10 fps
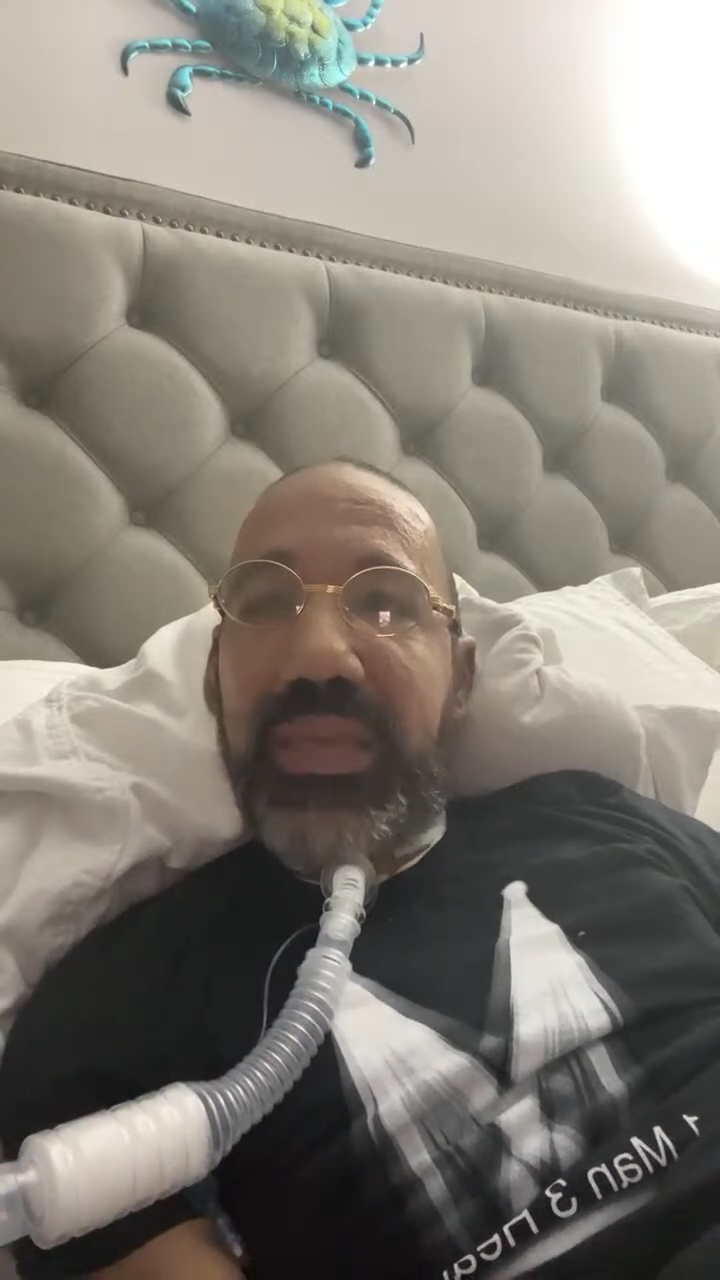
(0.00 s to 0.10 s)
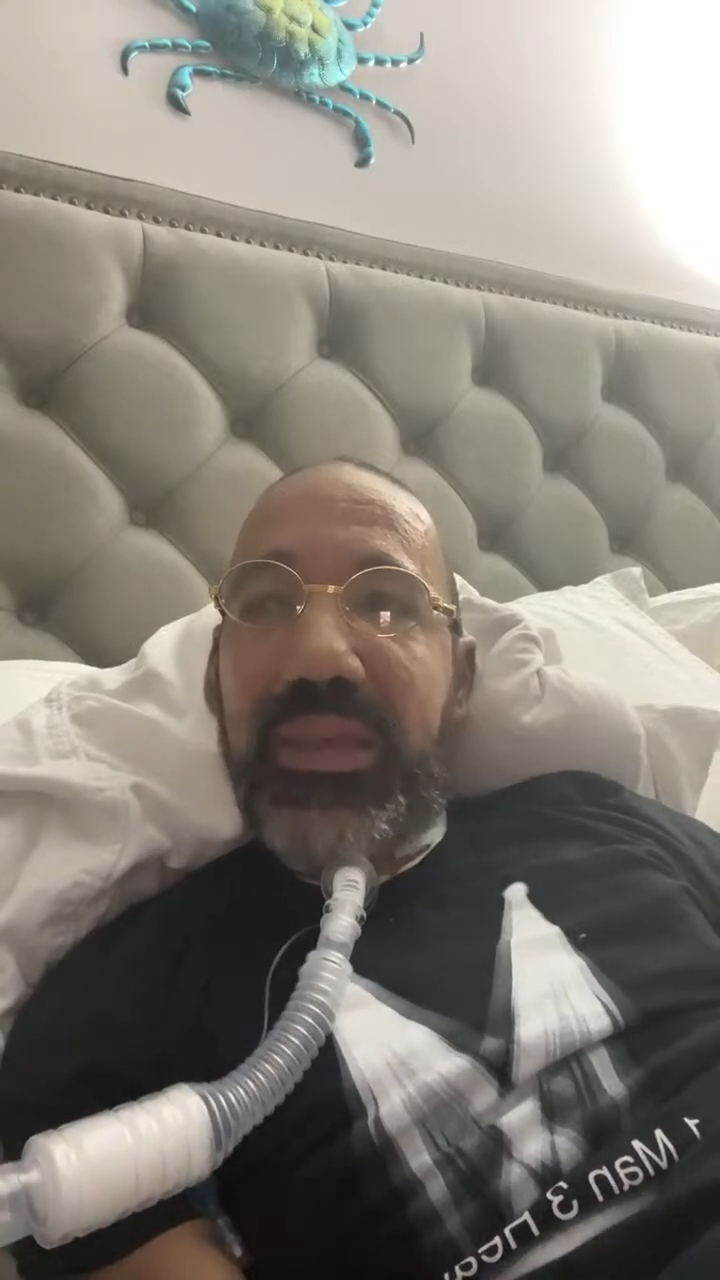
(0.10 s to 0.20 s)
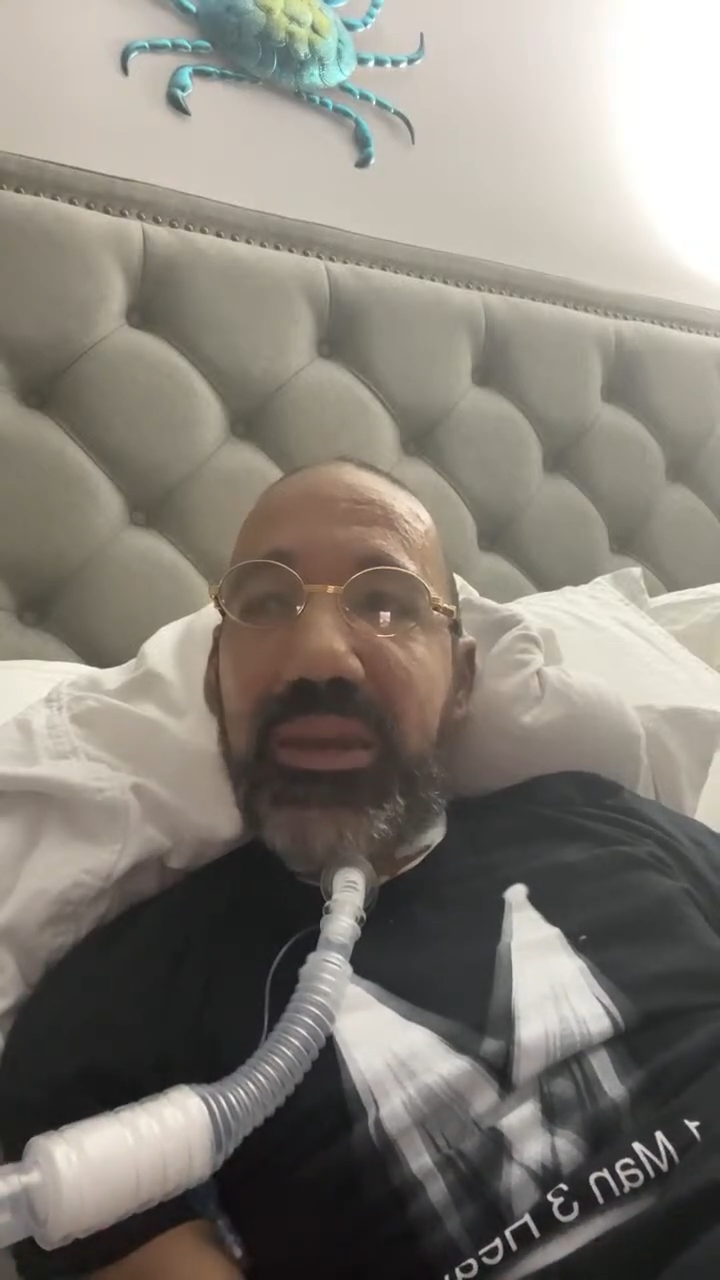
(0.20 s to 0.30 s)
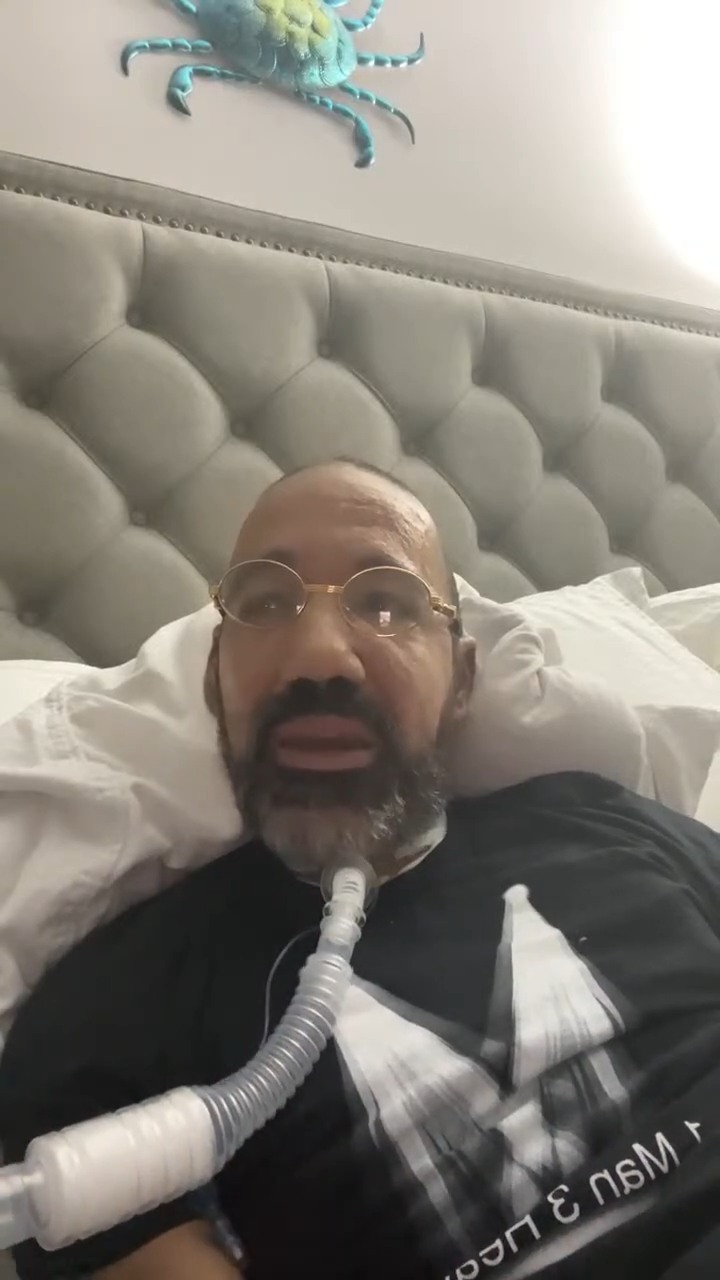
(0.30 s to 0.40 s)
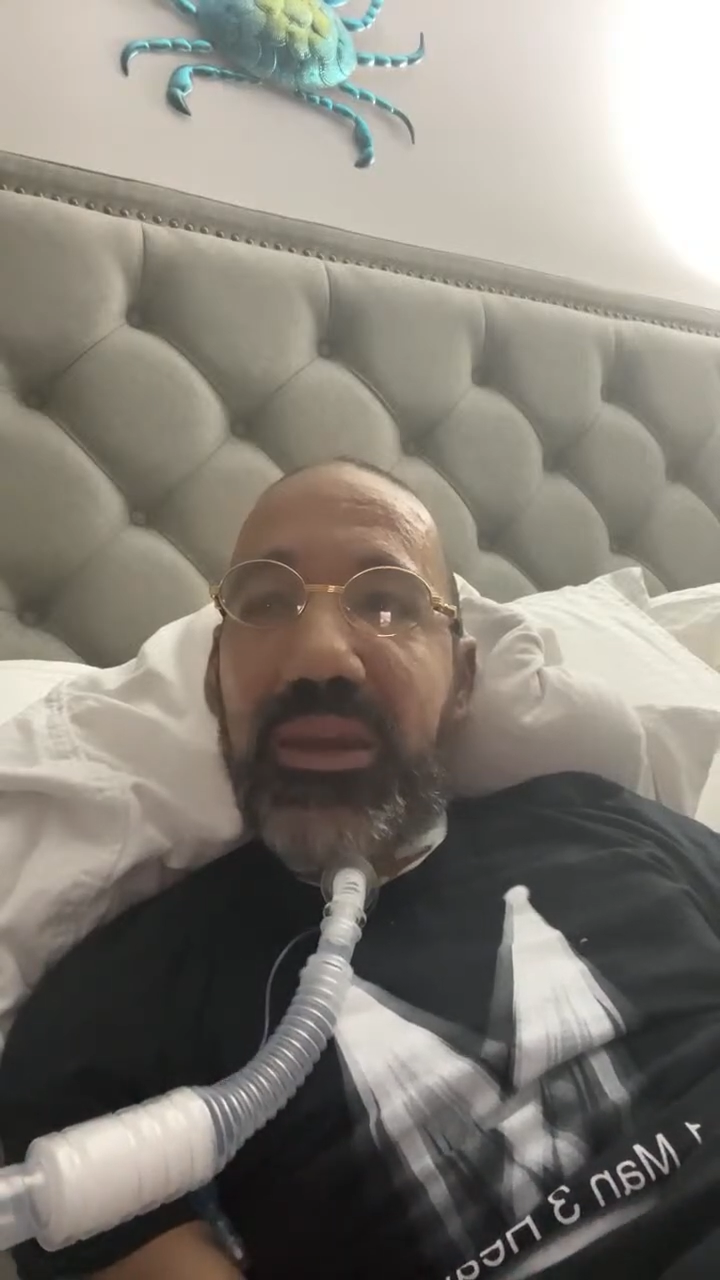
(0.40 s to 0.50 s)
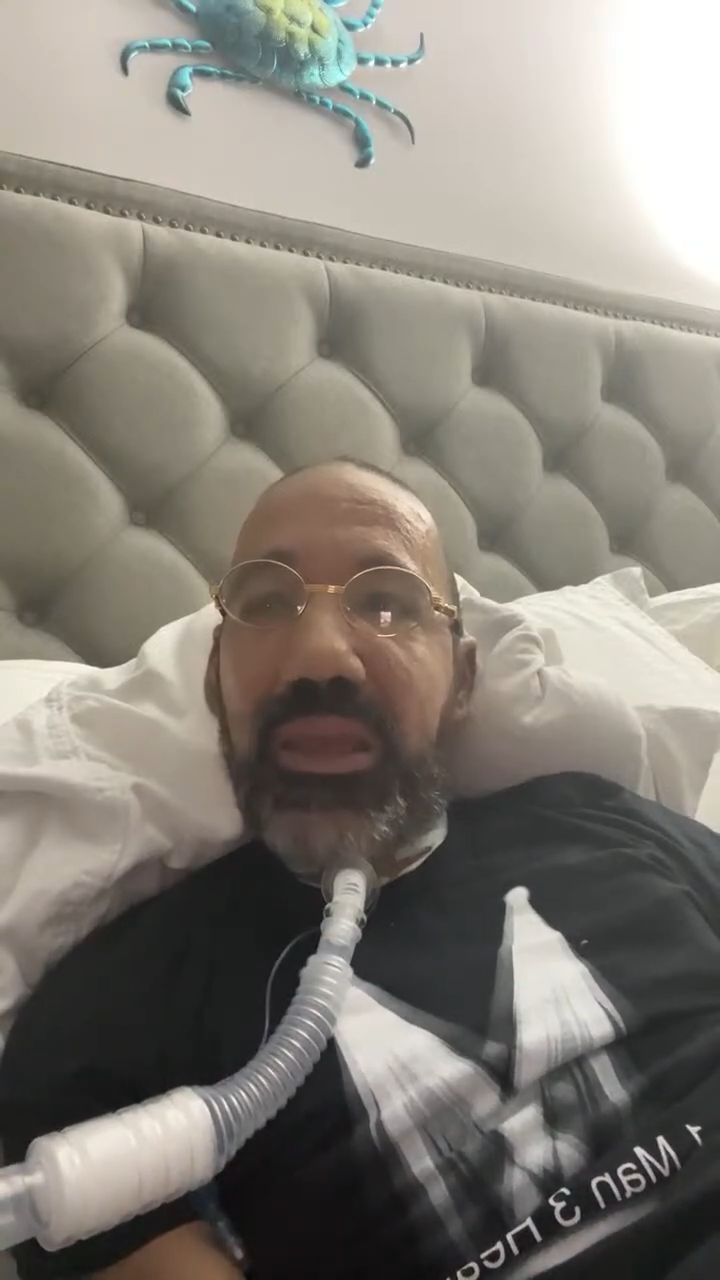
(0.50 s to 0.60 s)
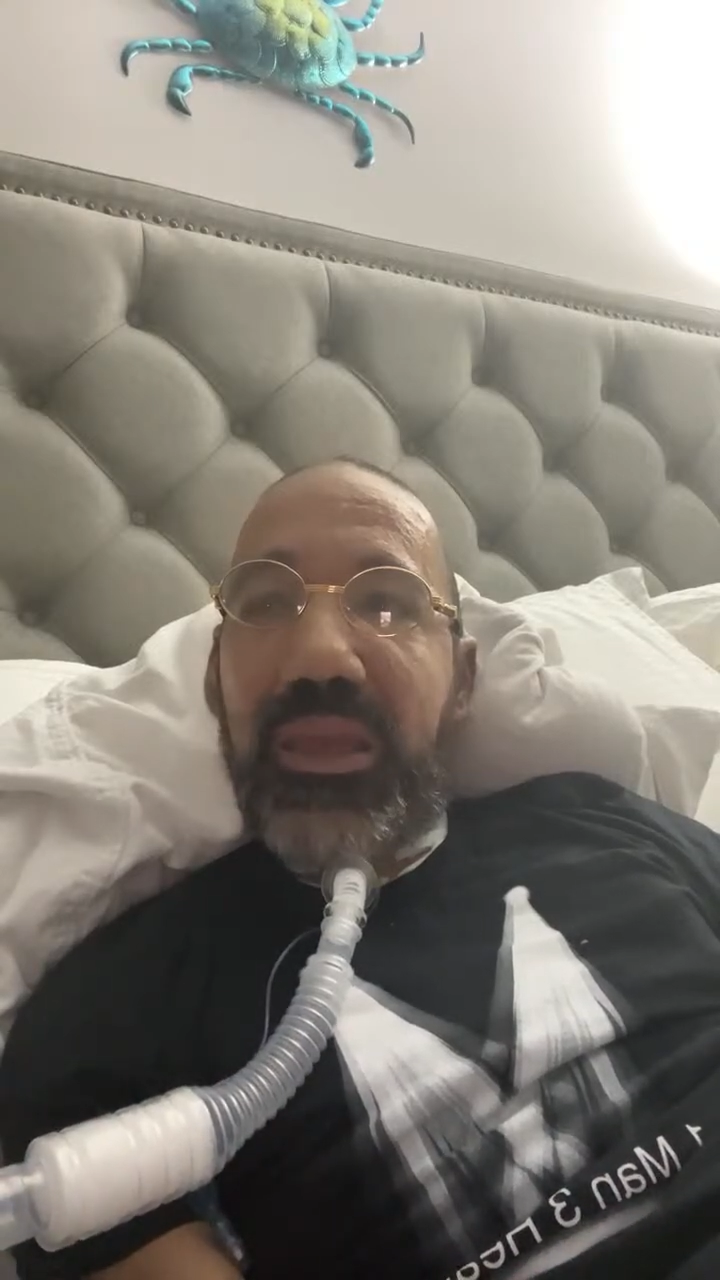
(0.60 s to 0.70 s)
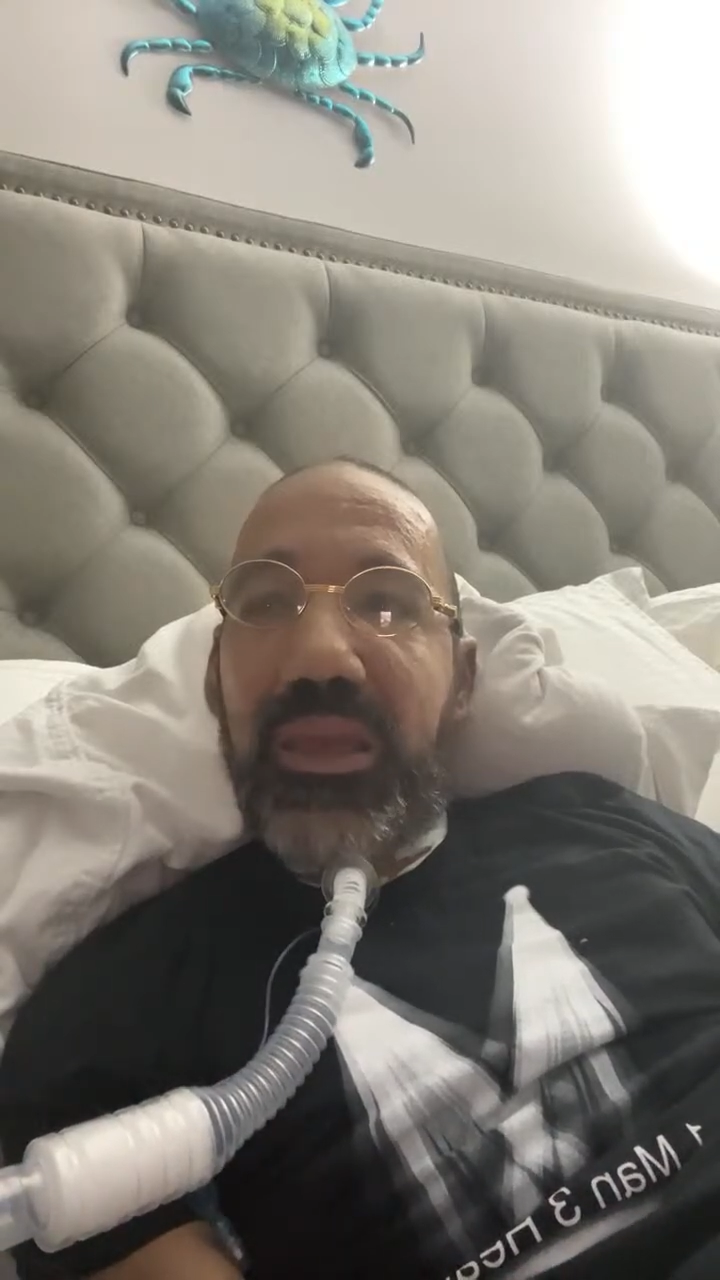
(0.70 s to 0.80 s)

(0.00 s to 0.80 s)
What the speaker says: then